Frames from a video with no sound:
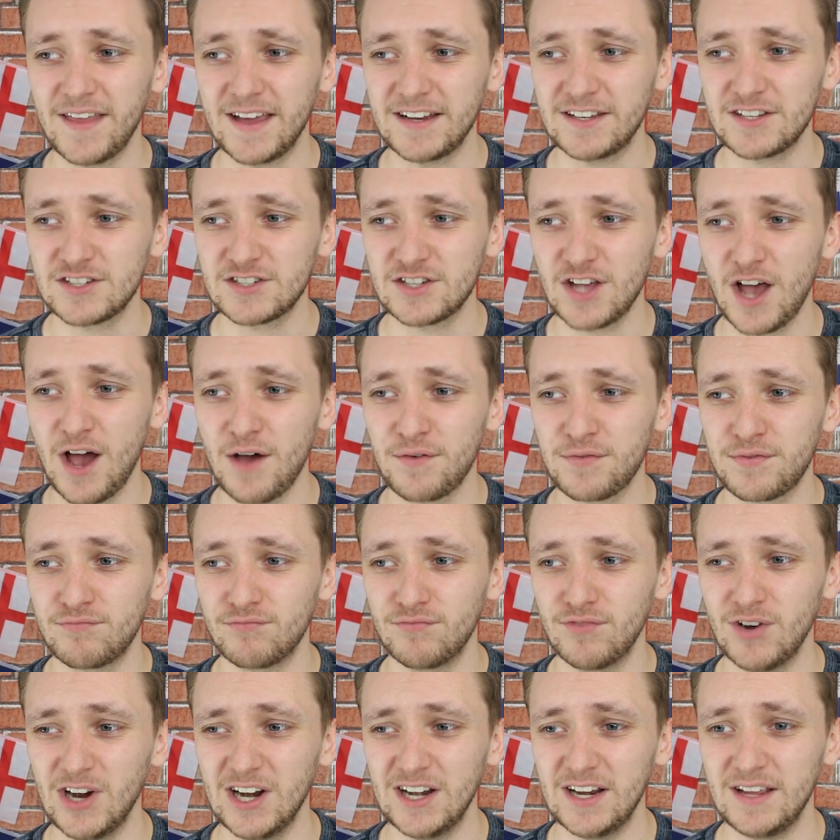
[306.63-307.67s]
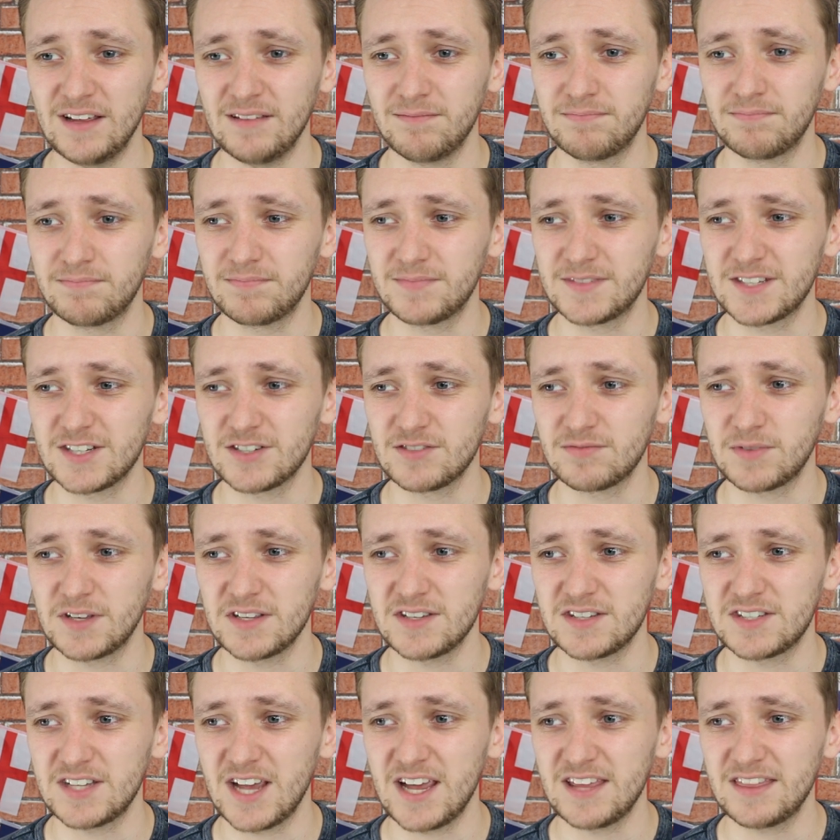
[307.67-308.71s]
They deserve really to
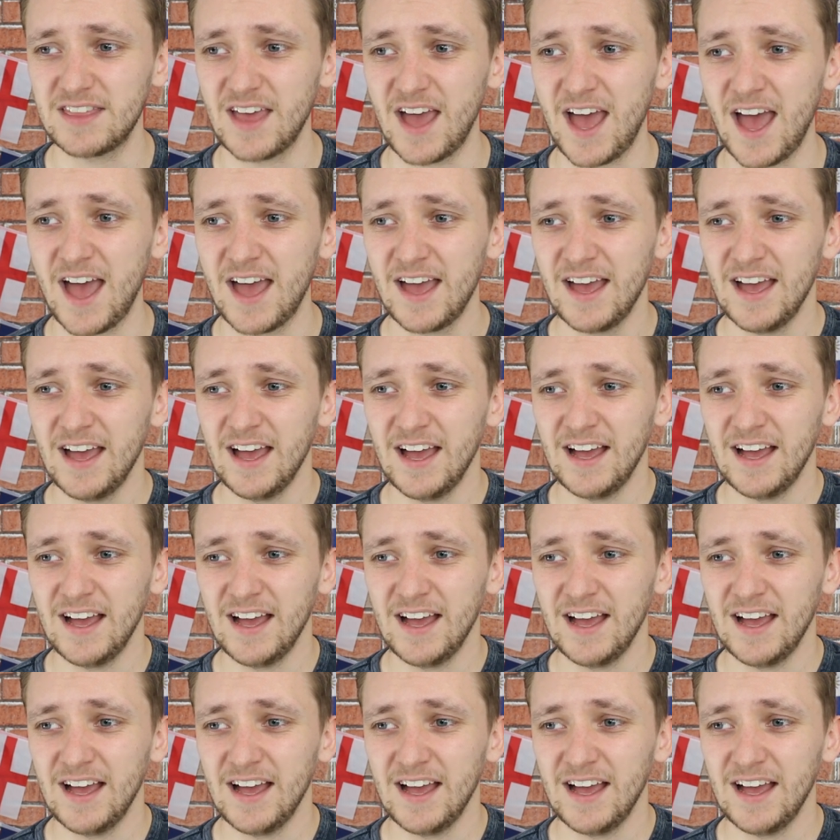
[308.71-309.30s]
concede there.